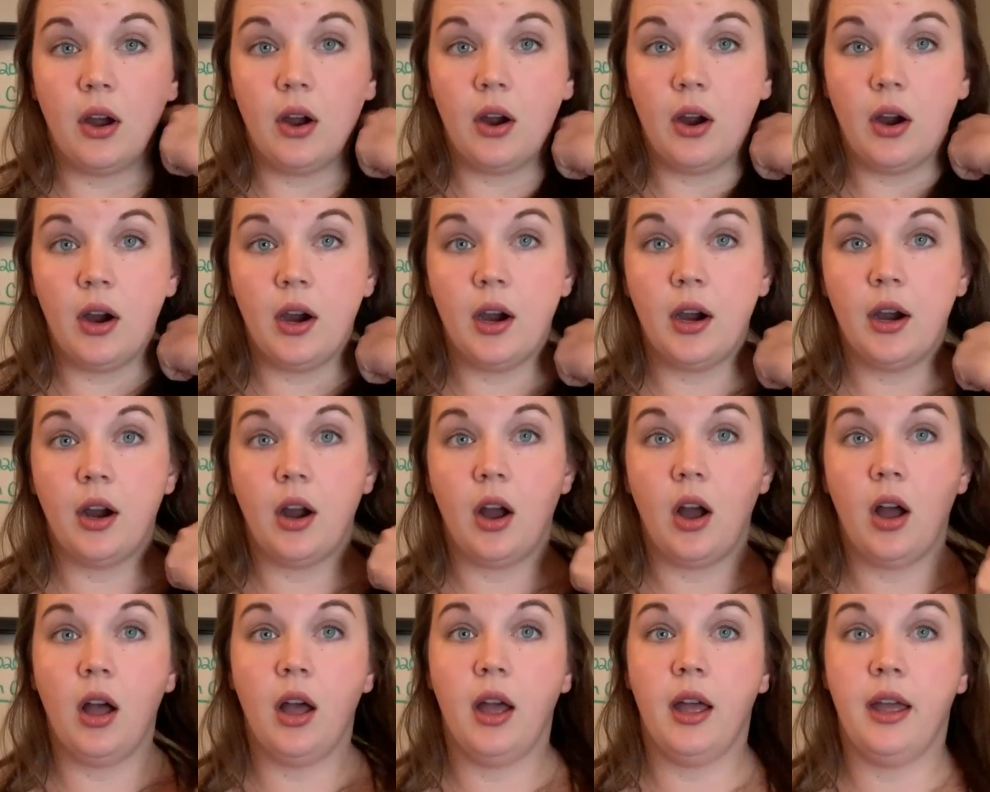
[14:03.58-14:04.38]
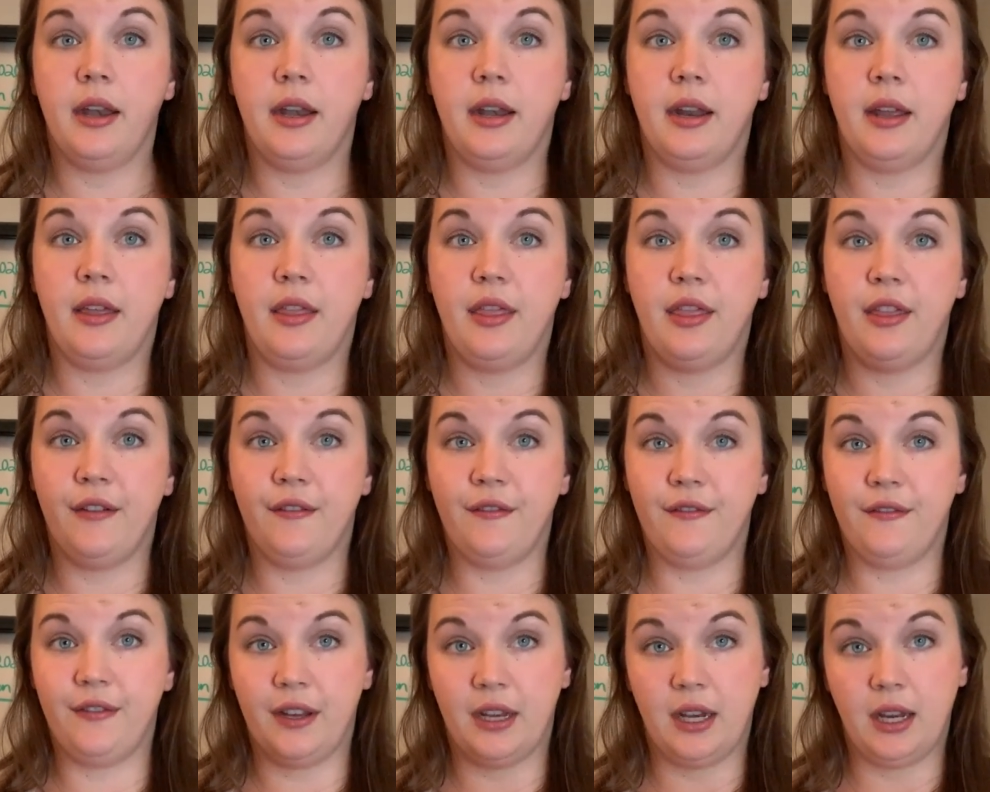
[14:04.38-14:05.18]
are on the
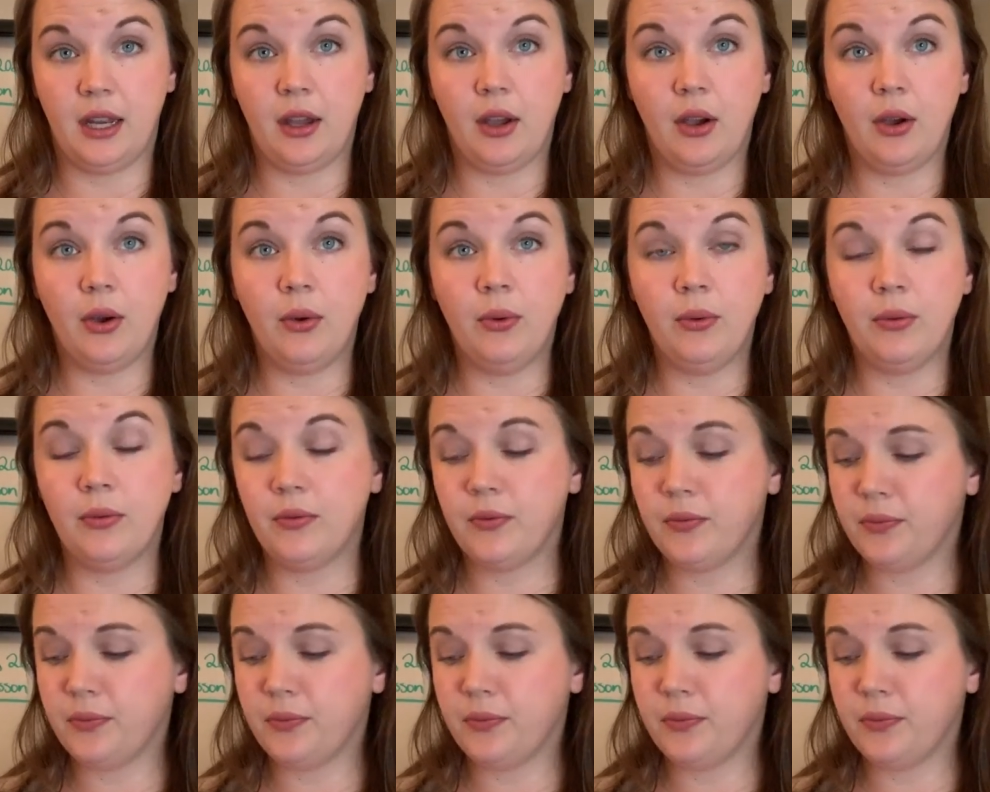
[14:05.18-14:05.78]
video